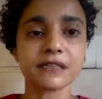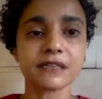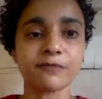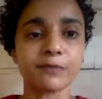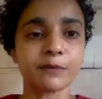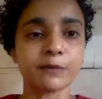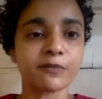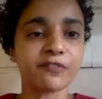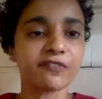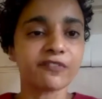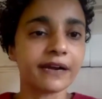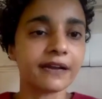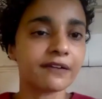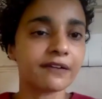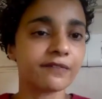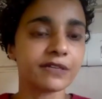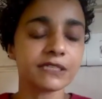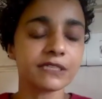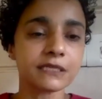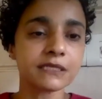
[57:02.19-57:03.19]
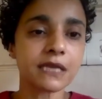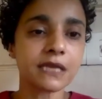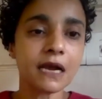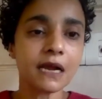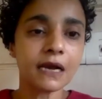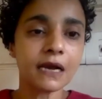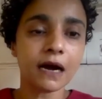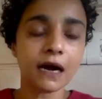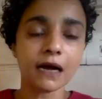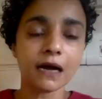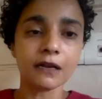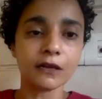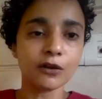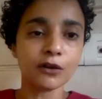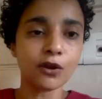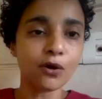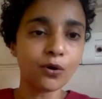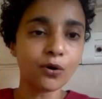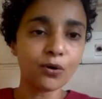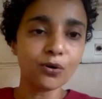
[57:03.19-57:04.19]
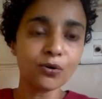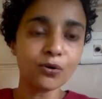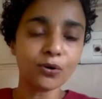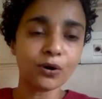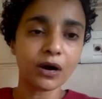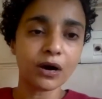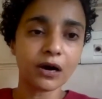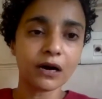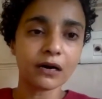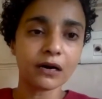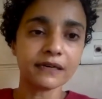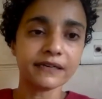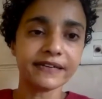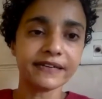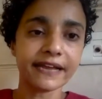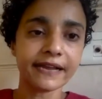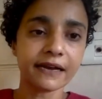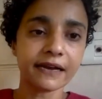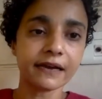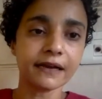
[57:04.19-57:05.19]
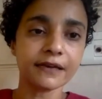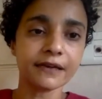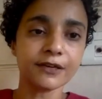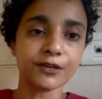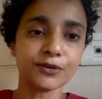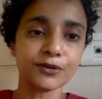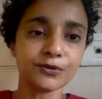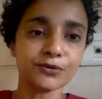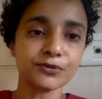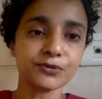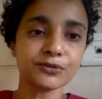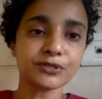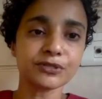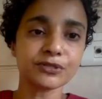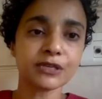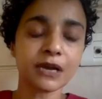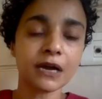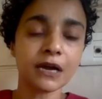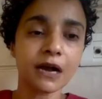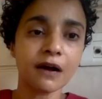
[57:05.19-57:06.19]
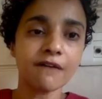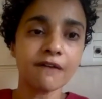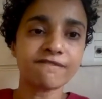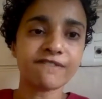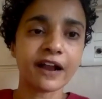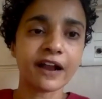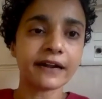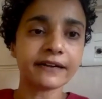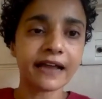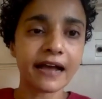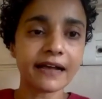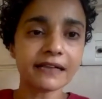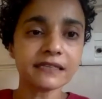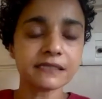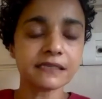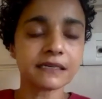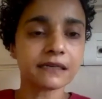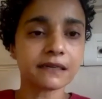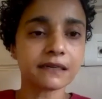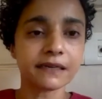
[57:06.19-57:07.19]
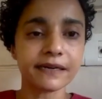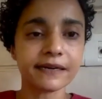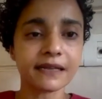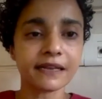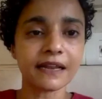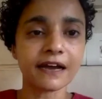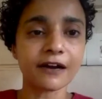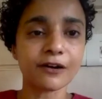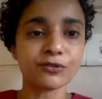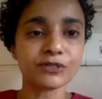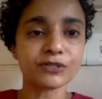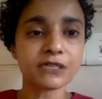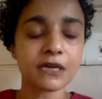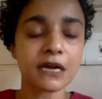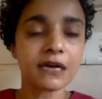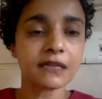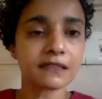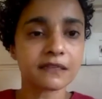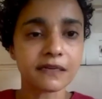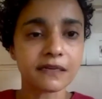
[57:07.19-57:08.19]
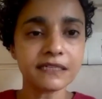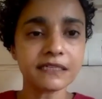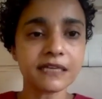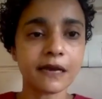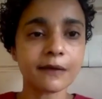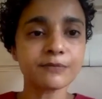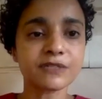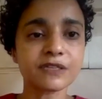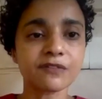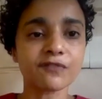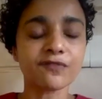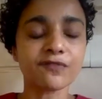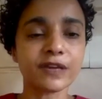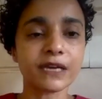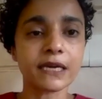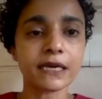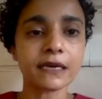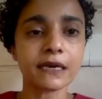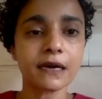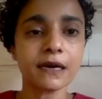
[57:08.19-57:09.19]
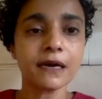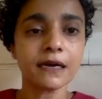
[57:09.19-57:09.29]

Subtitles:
been providing, which is low data use, fantastic read alouds, 3 times a week.